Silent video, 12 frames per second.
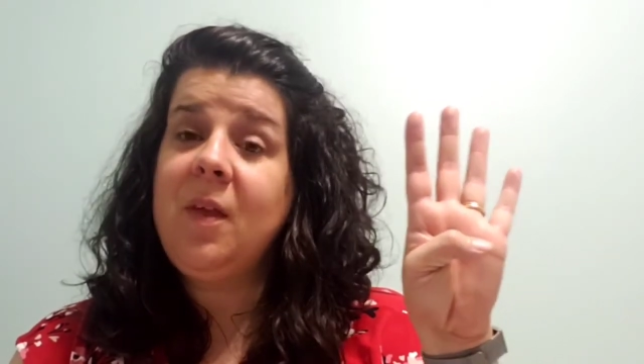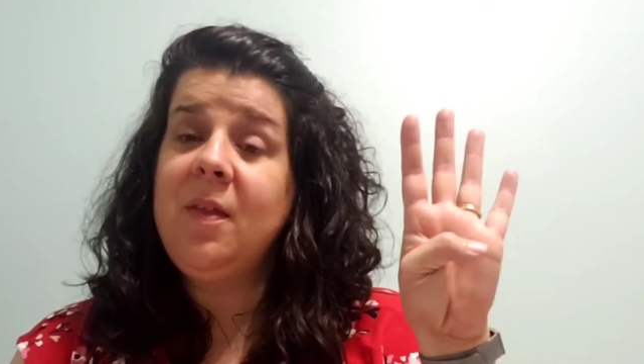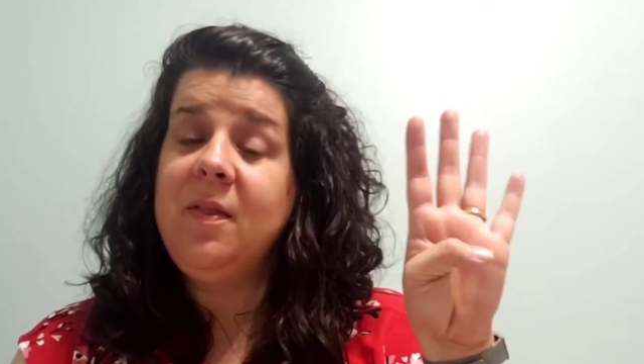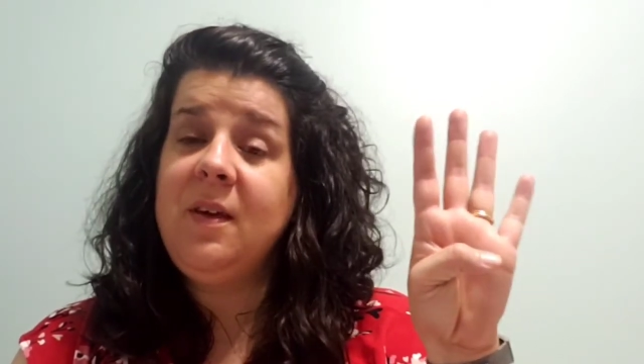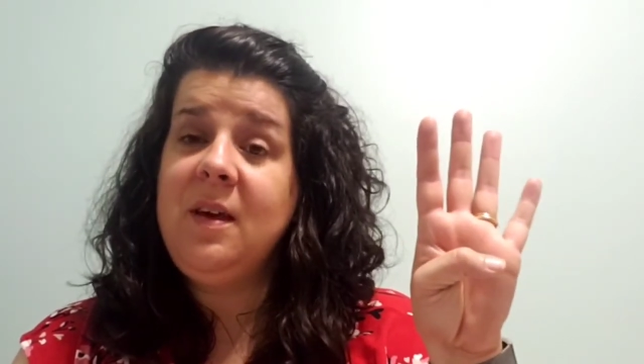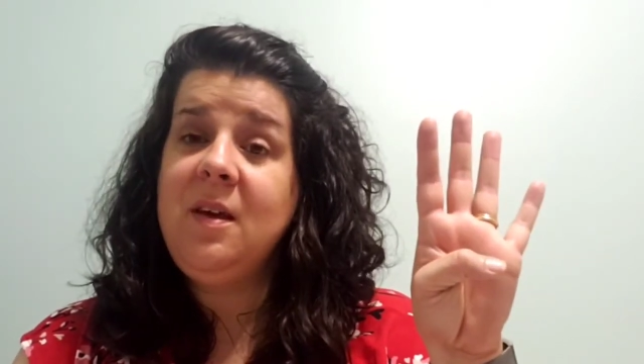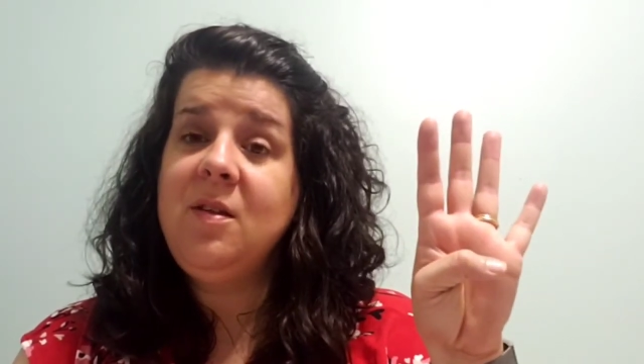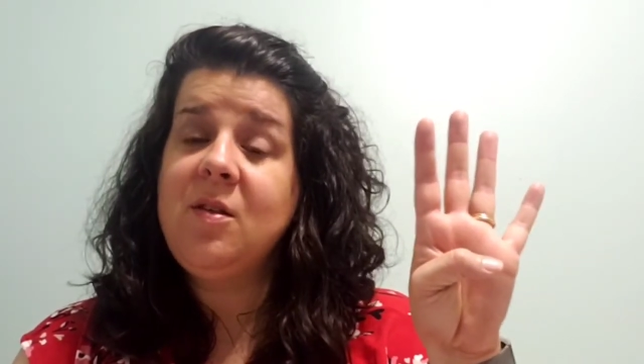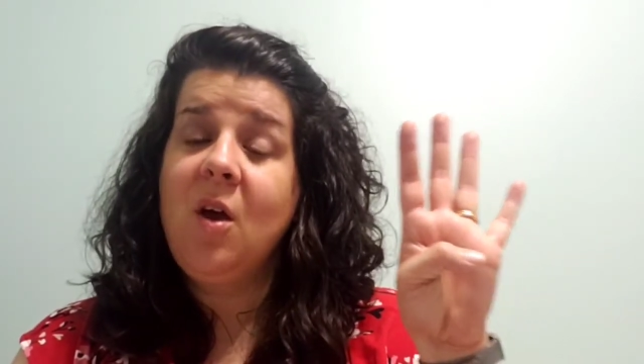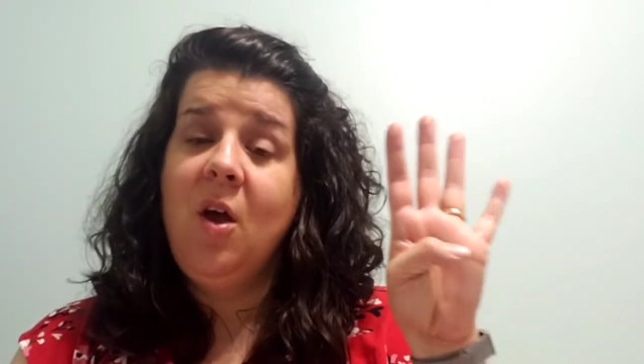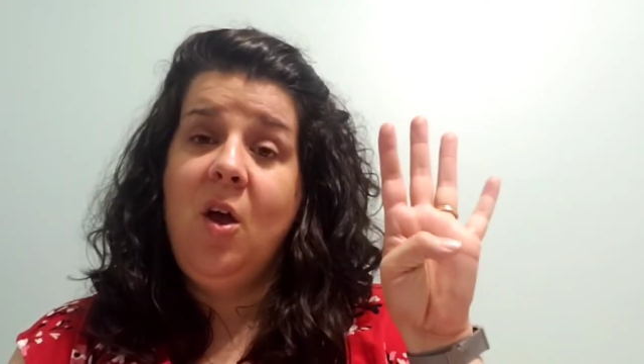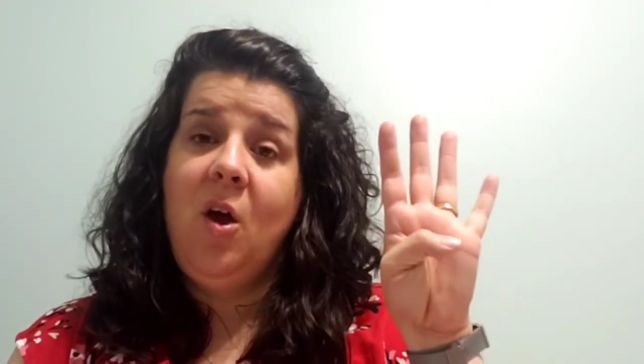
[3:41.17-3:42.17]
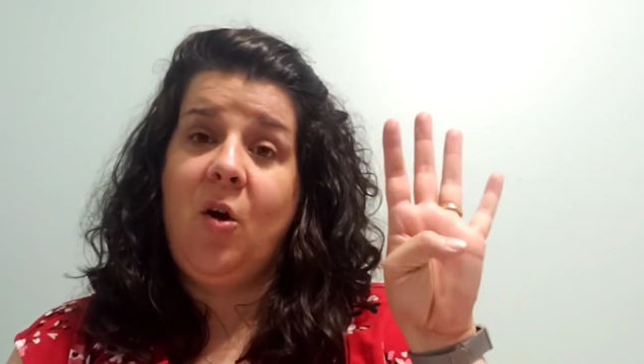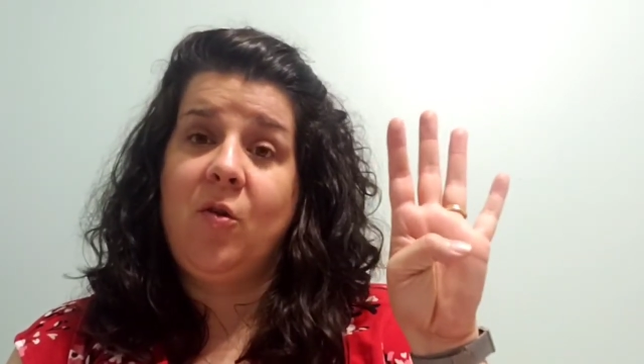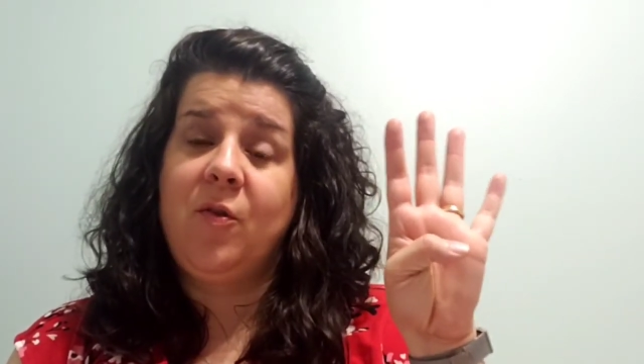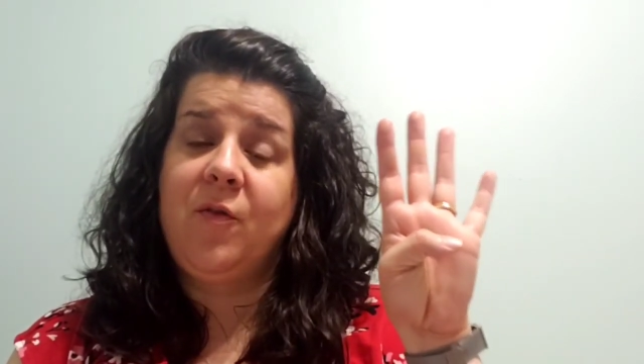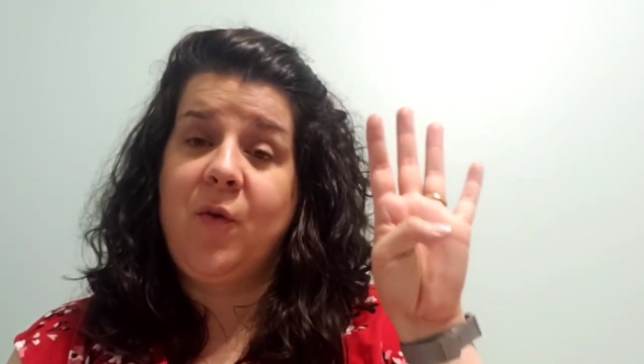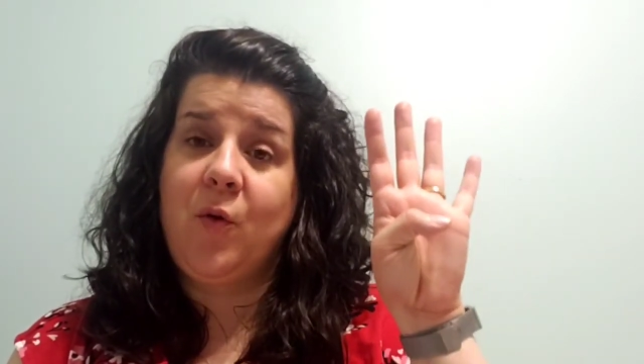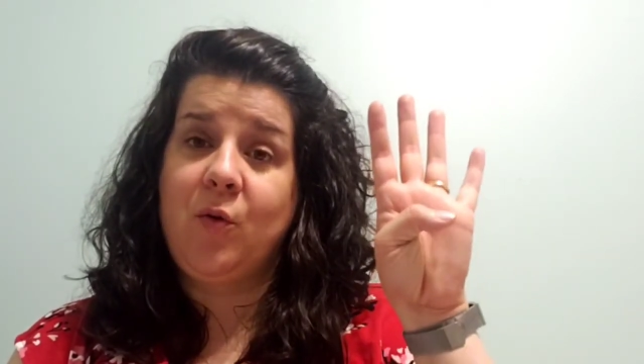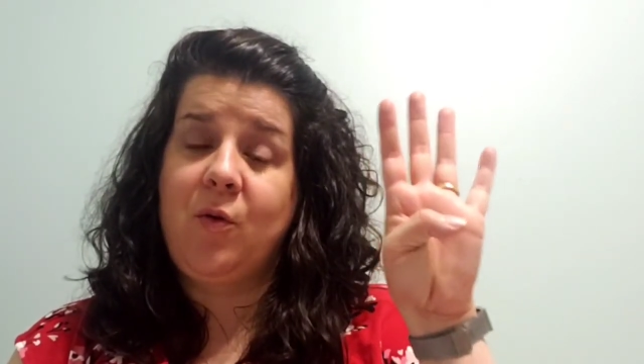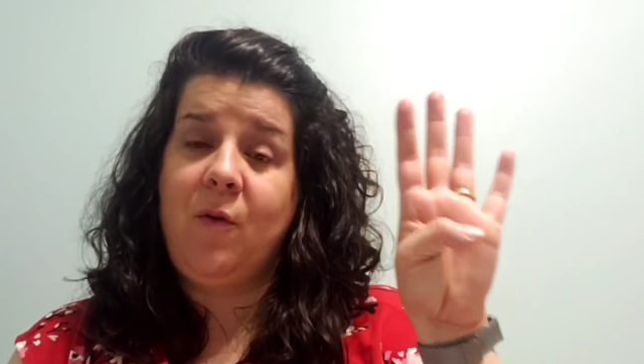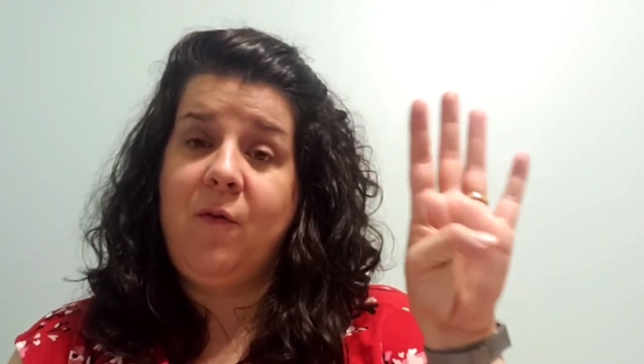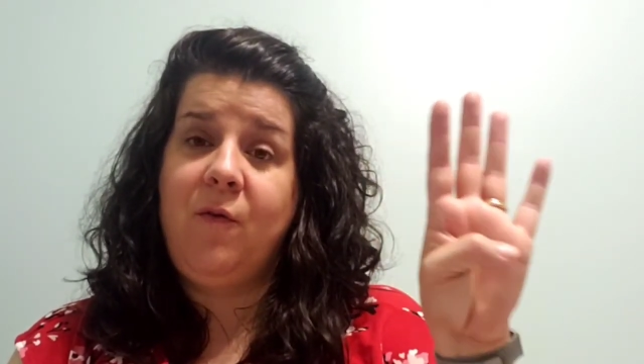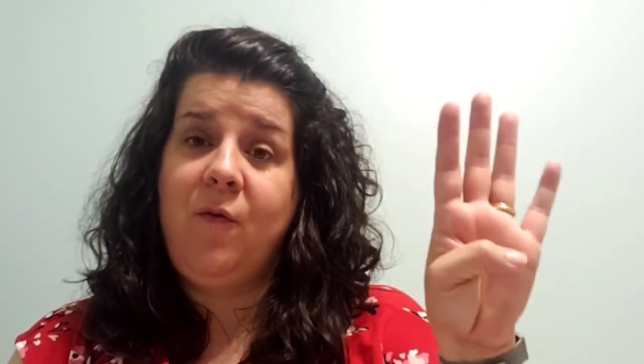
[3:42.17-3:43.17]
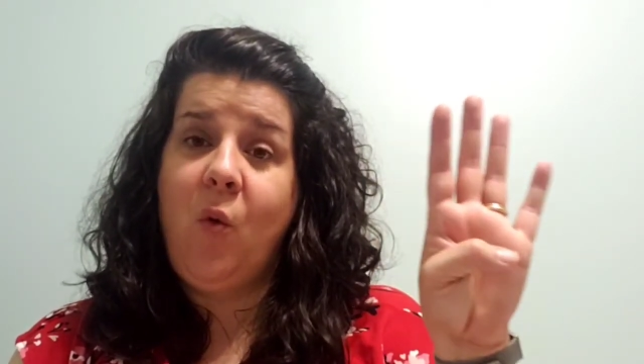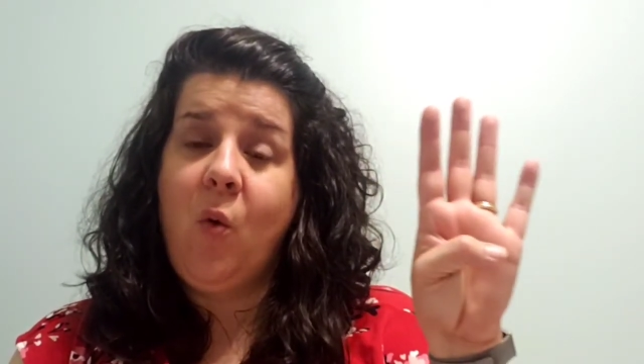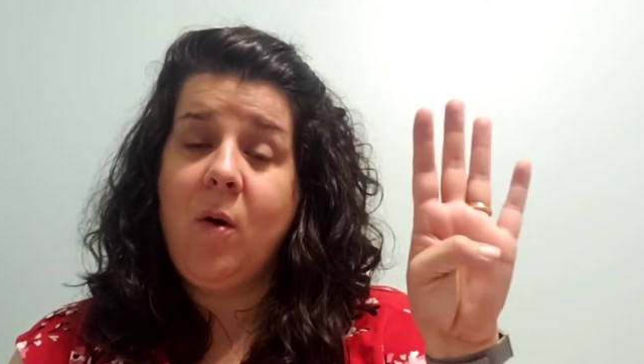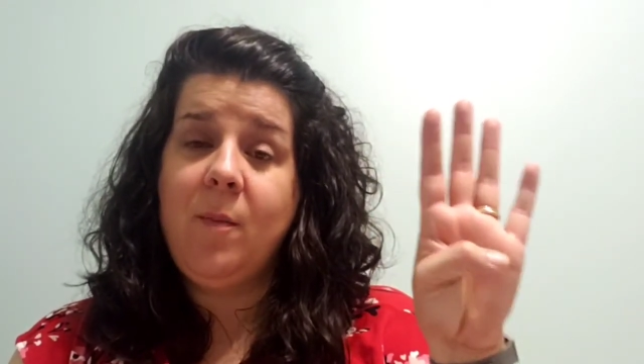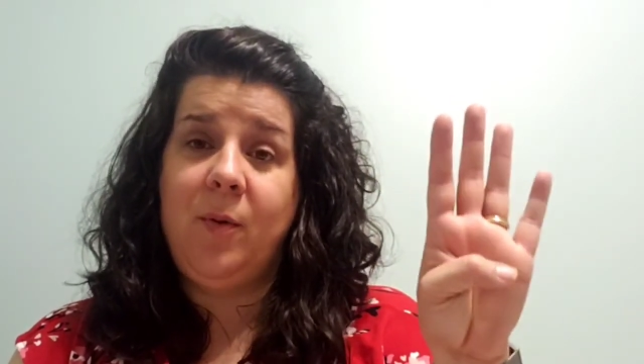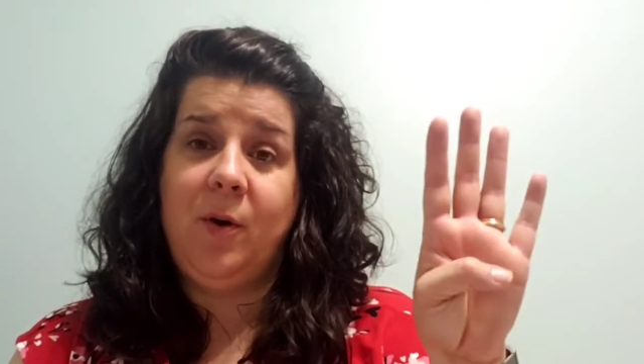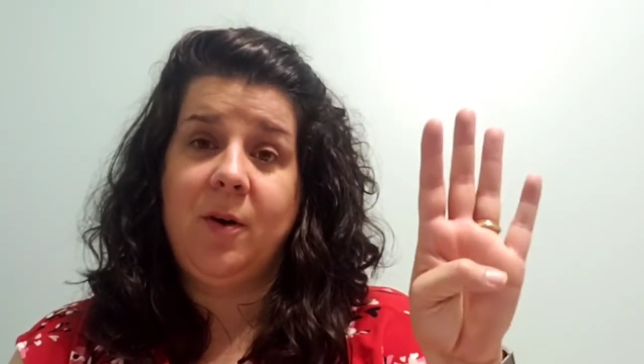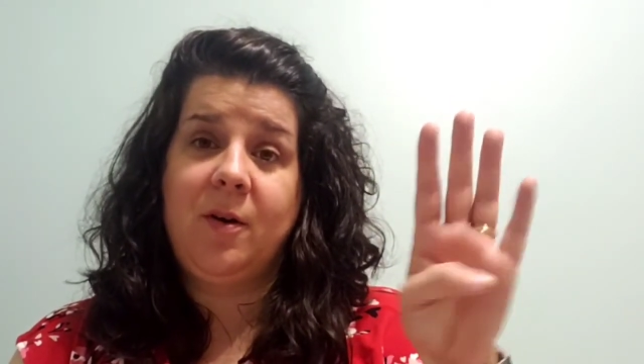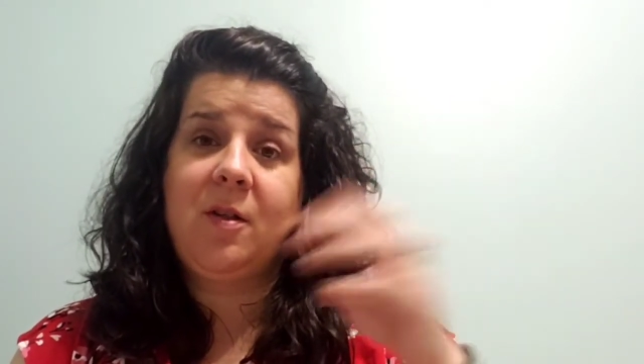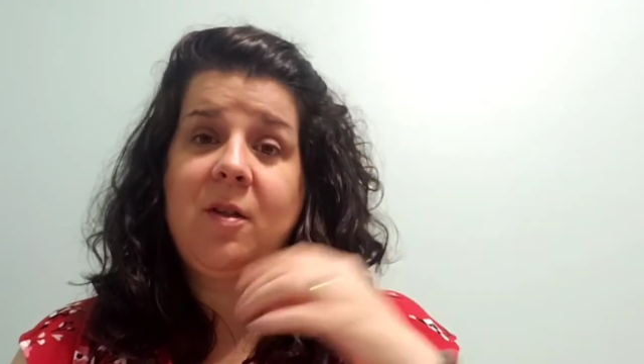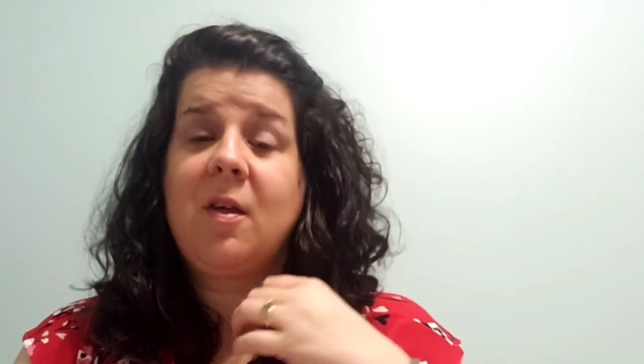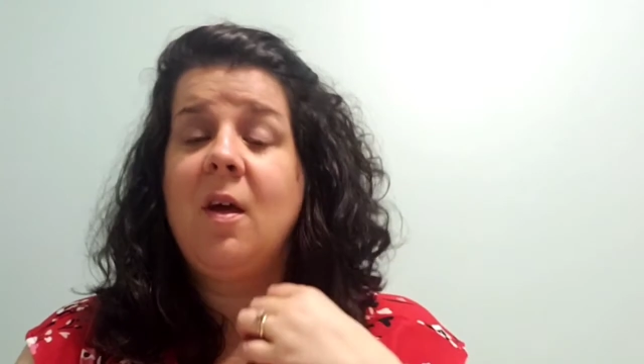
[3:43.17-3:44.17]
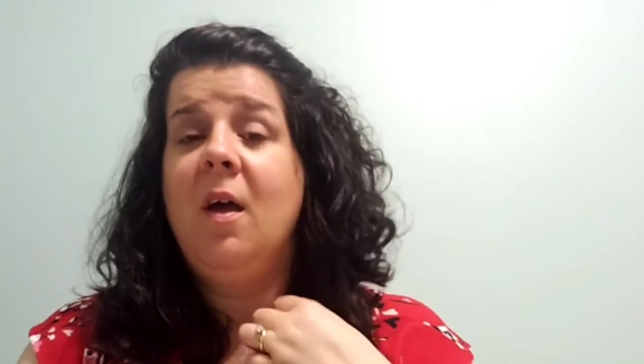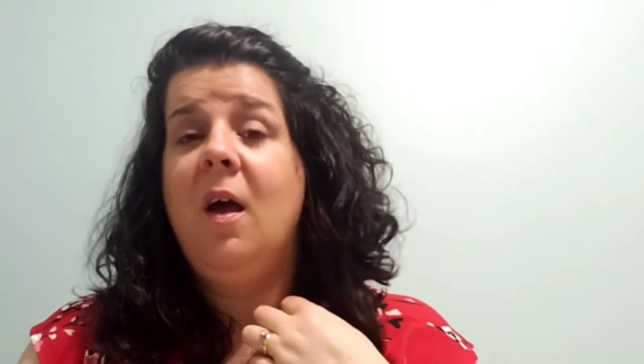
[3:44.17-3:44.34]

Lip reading: These are the first 4 books